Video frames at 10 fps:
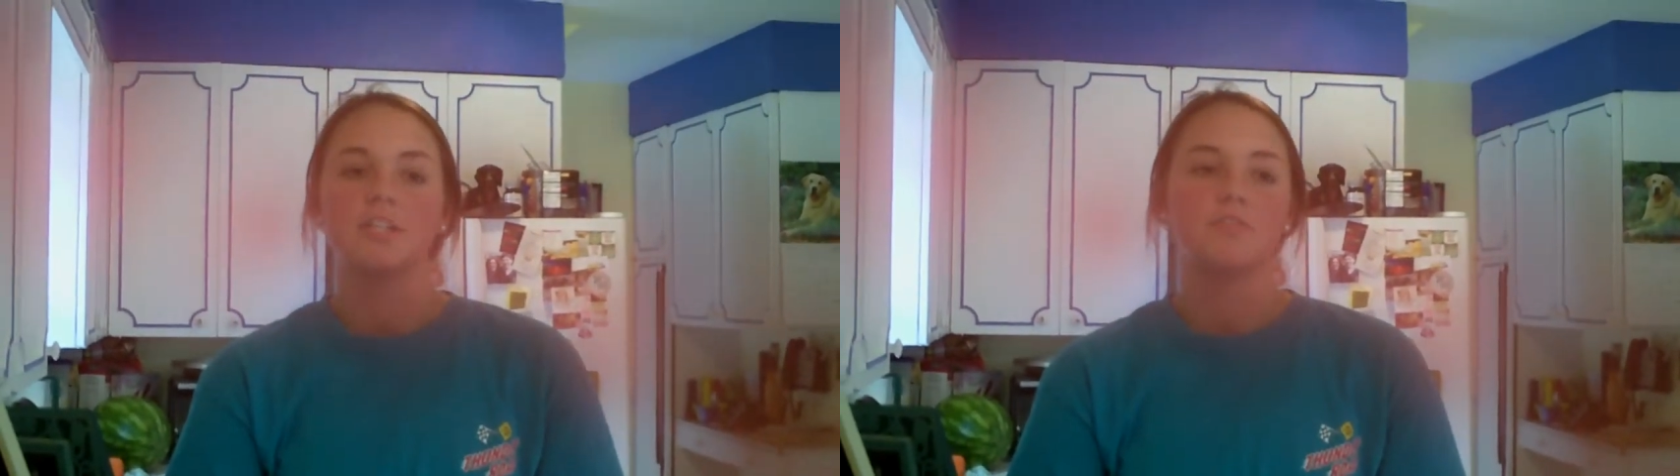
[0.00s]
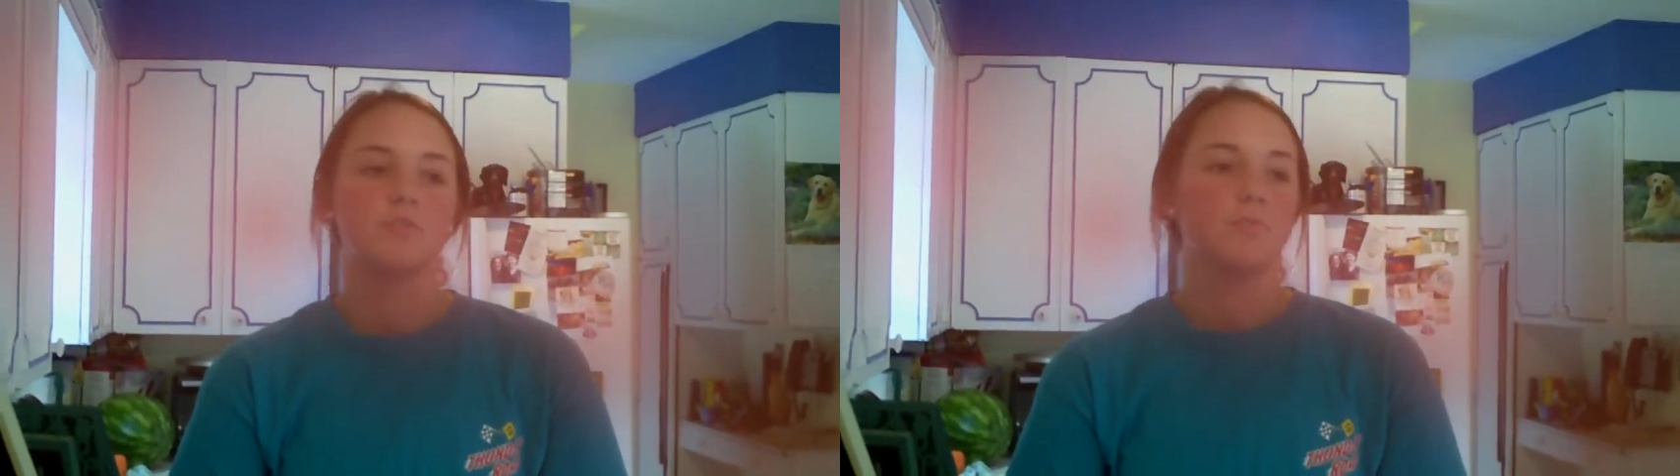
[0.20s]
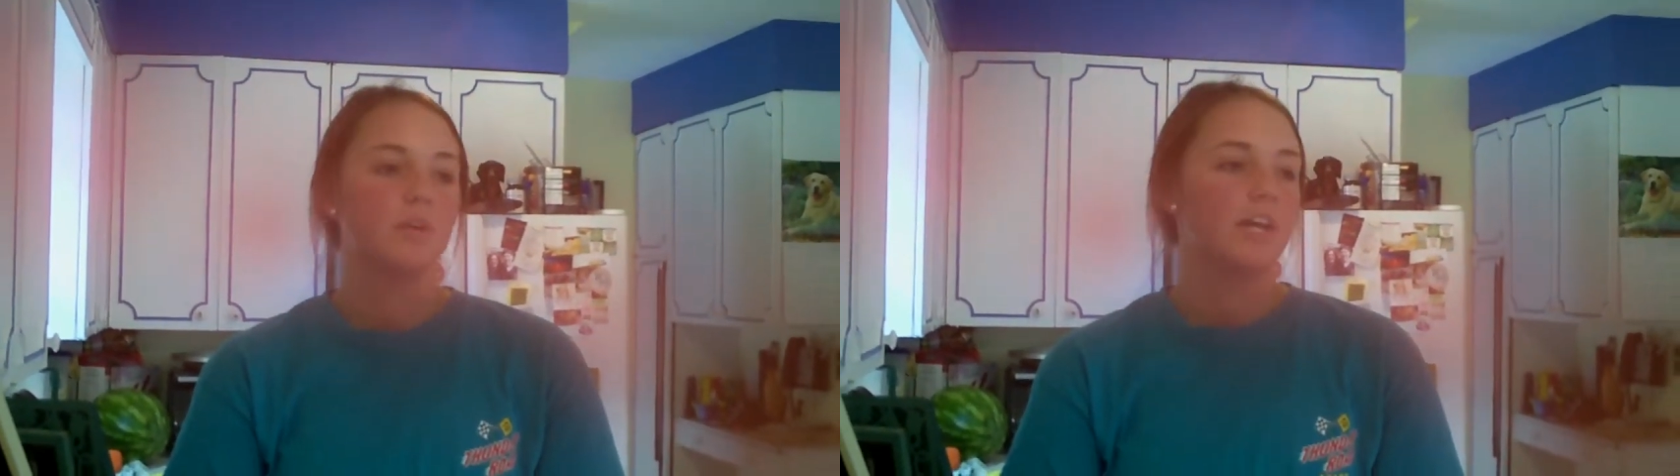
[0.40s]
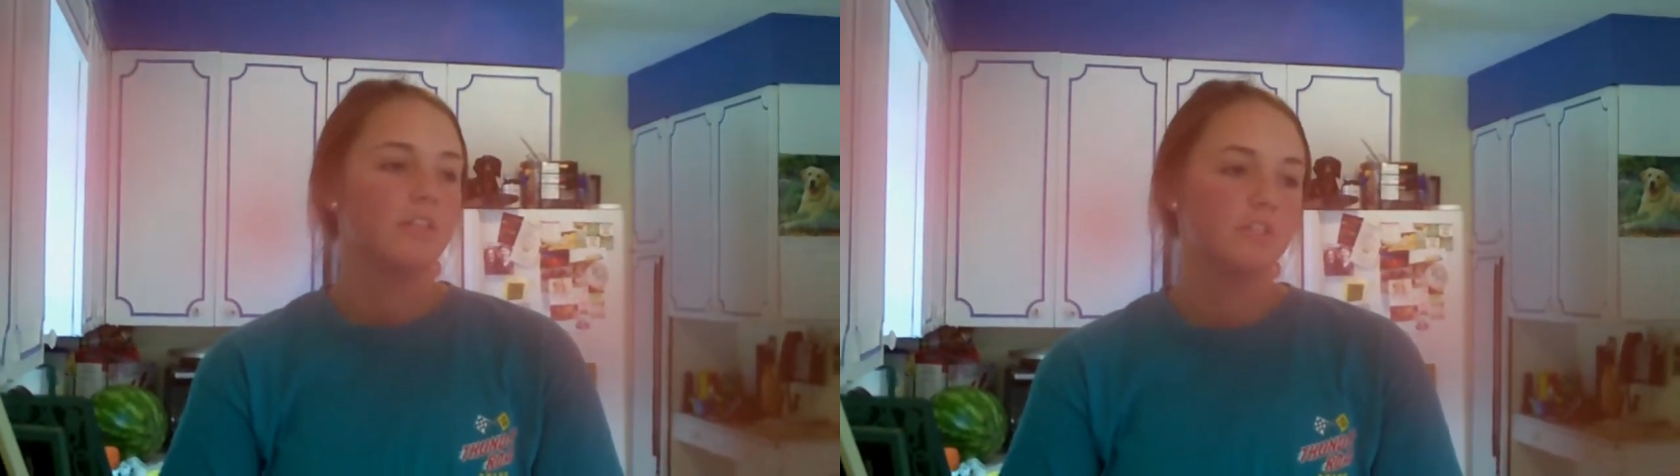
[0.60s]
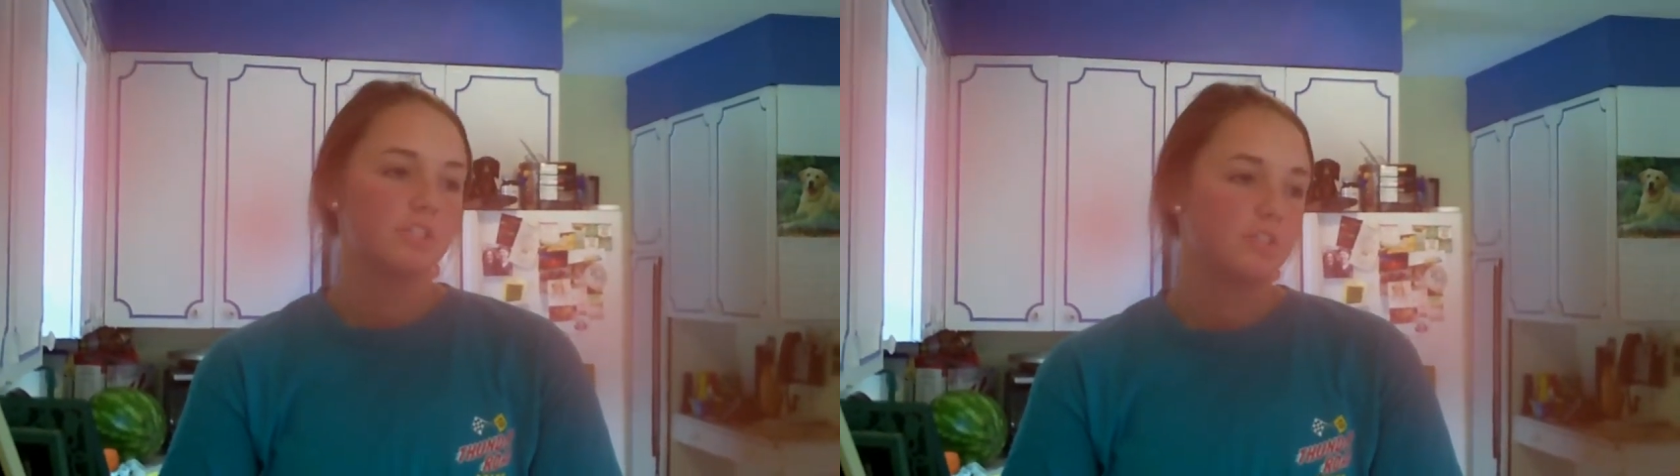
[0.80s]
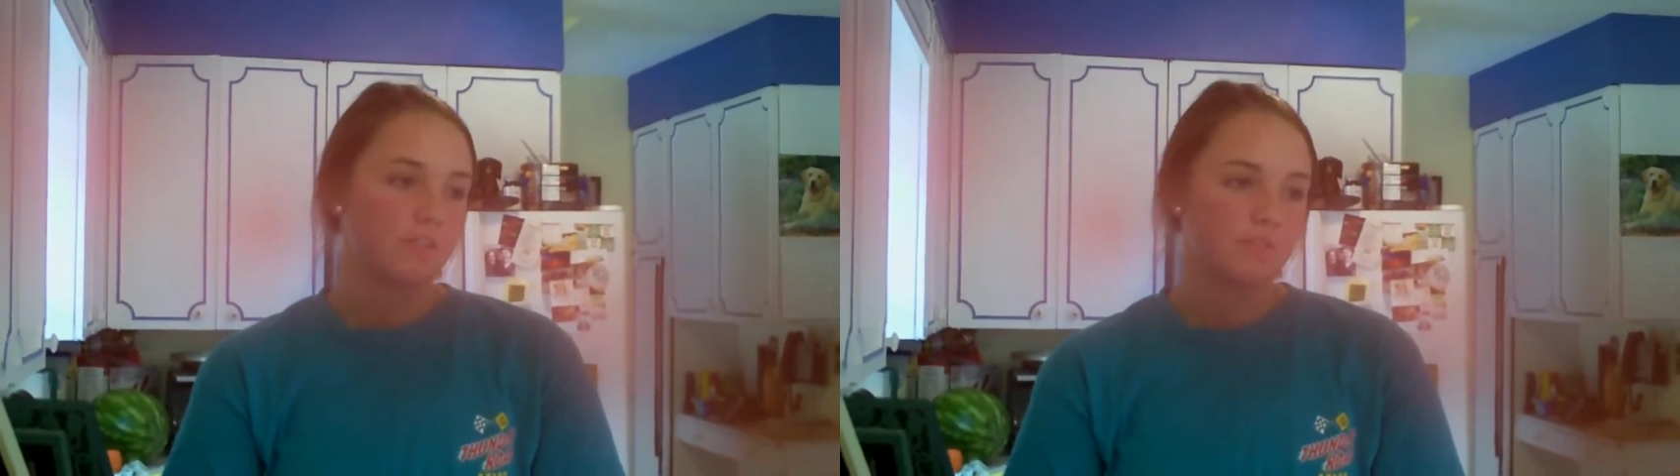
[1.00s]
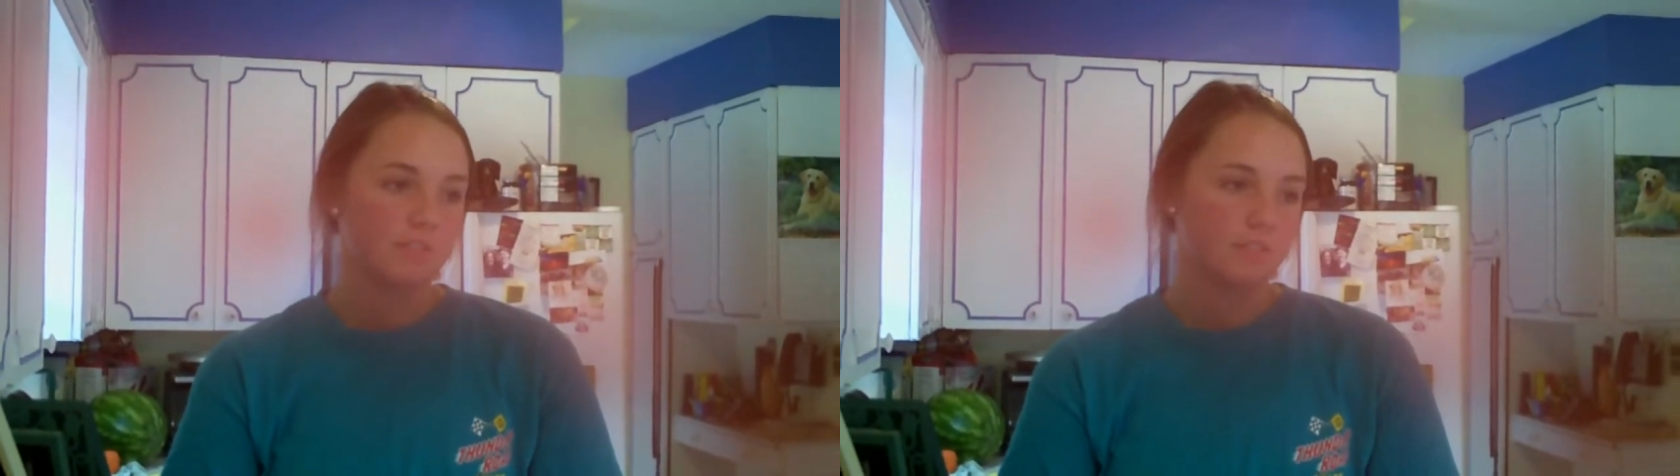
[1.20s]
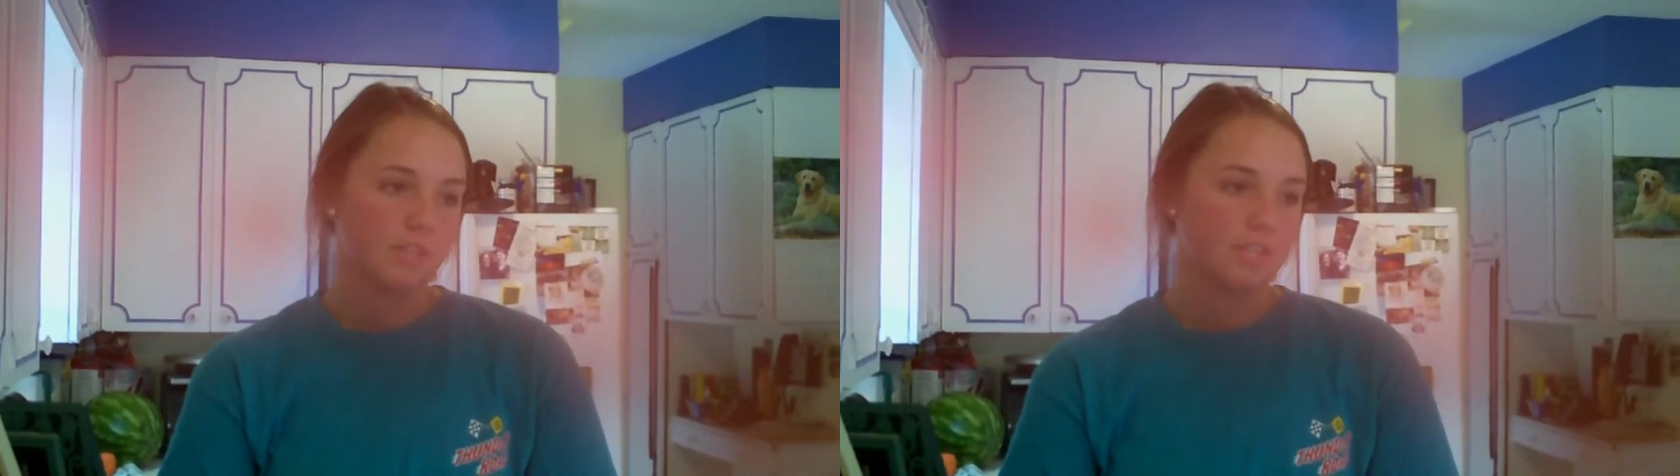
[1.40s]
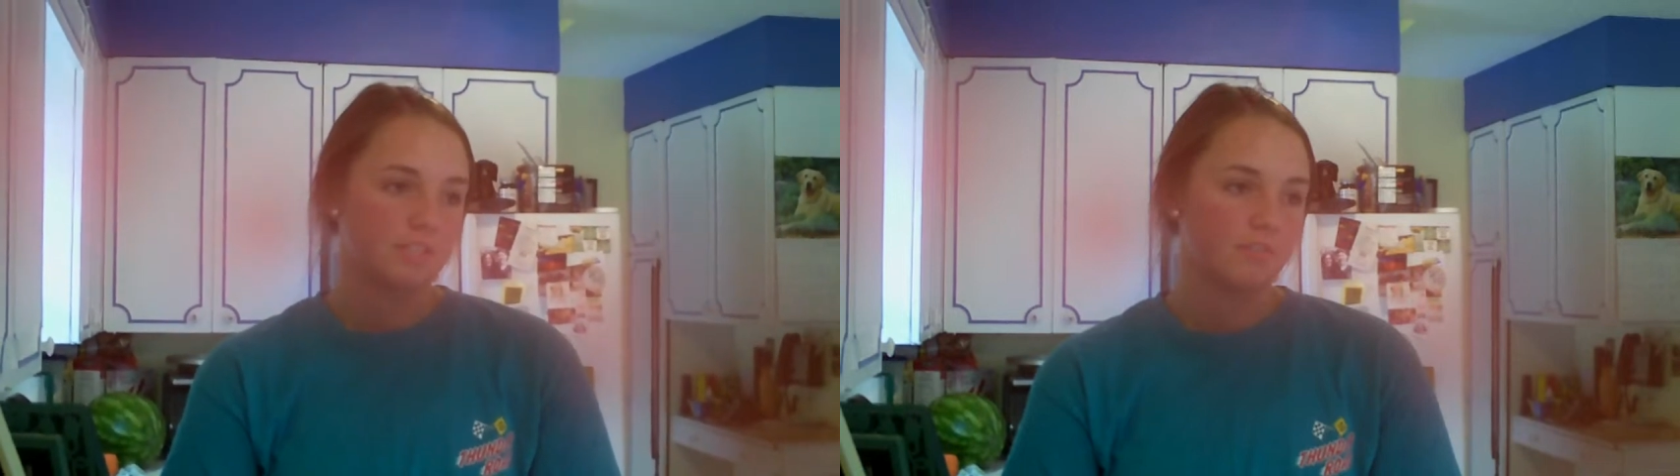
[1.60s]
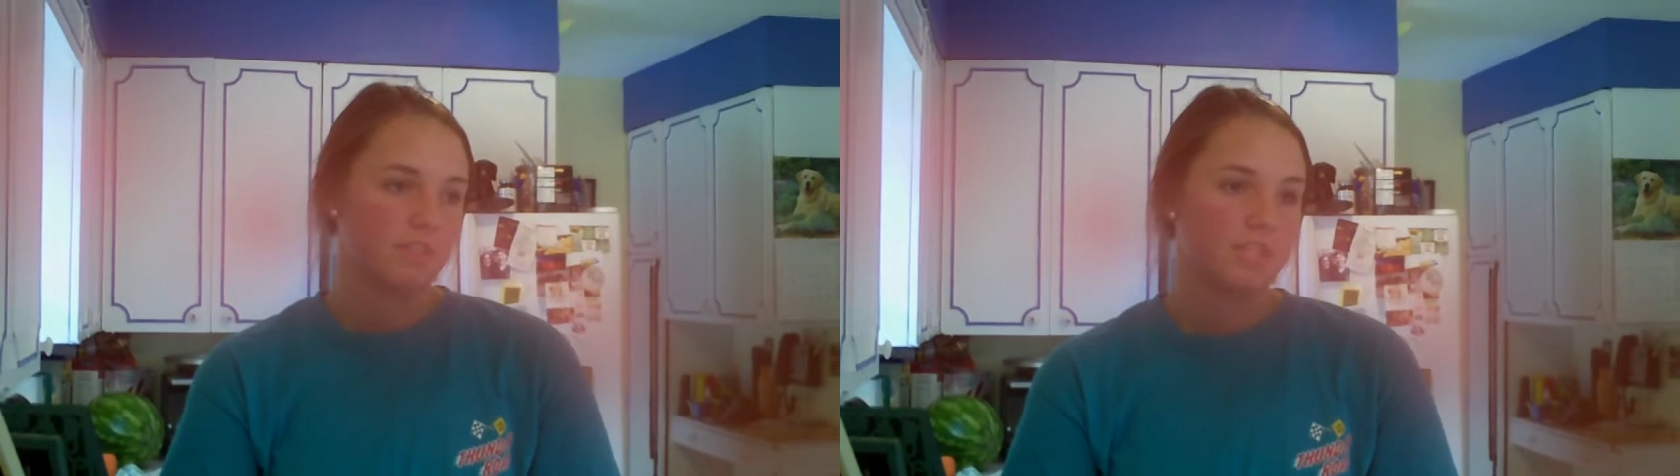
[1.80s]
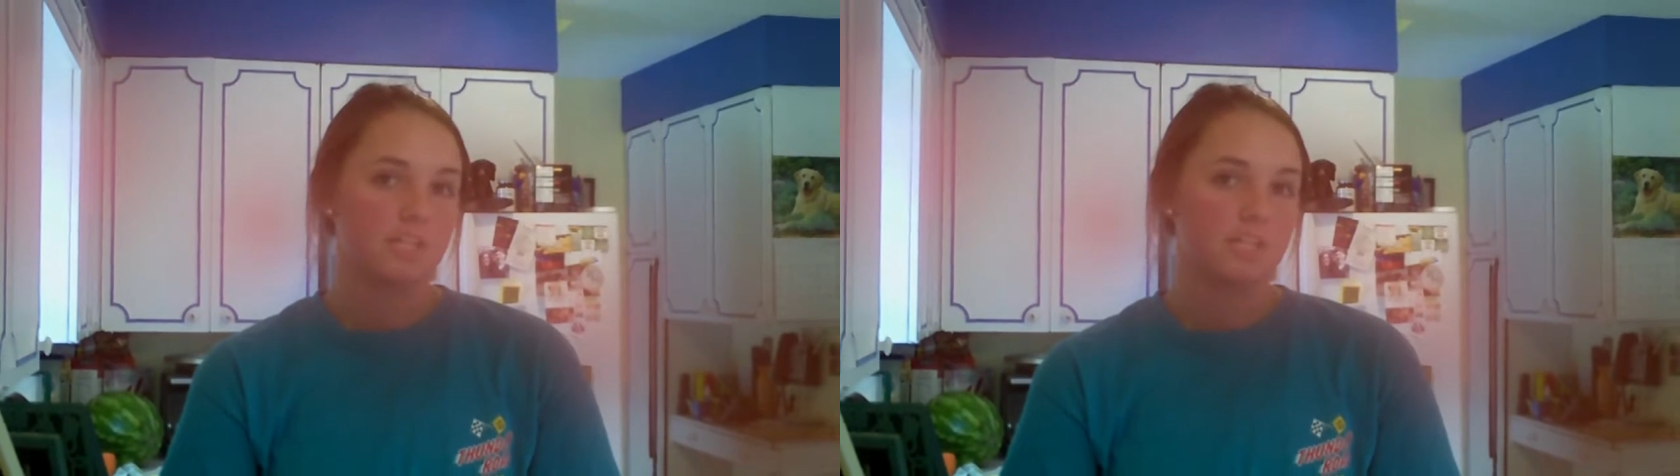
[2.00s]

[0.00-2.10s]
gives you more energy during physical activity,